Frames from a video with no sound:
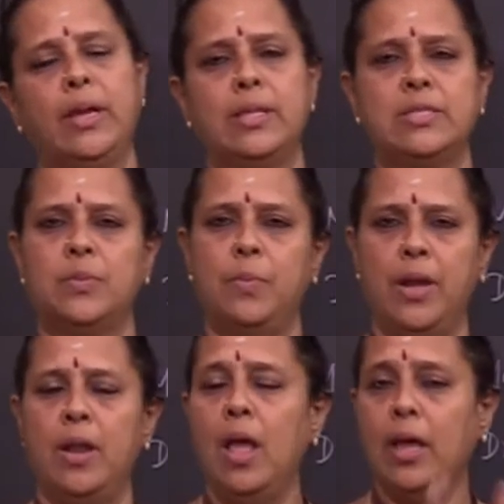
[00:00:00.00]
and
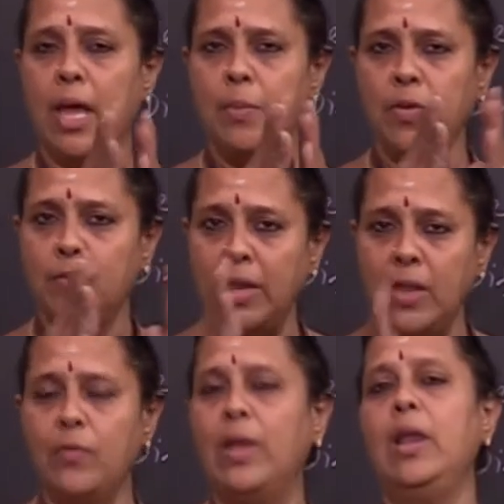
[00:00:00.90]
cement? Can be
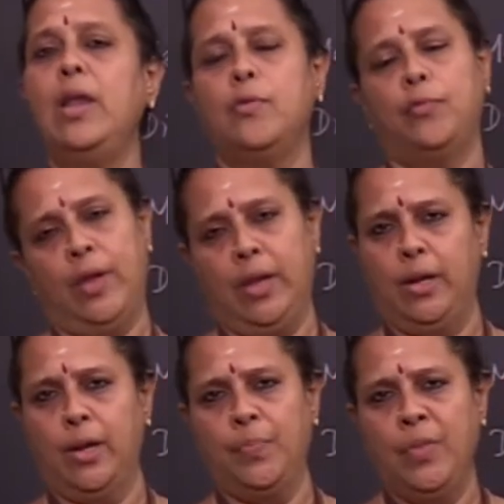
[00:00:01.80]
very well
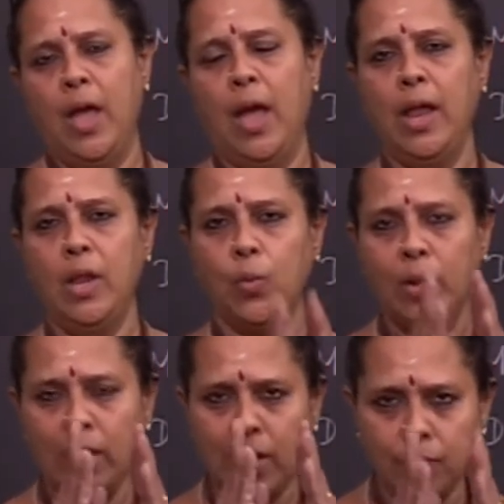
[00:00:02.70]
defined. And
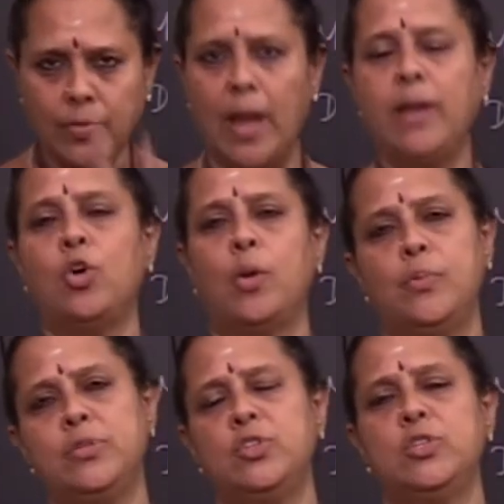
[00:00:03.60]
only if that
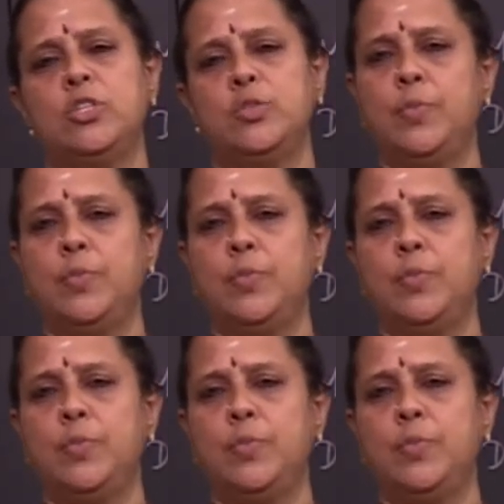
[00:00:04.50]
composition is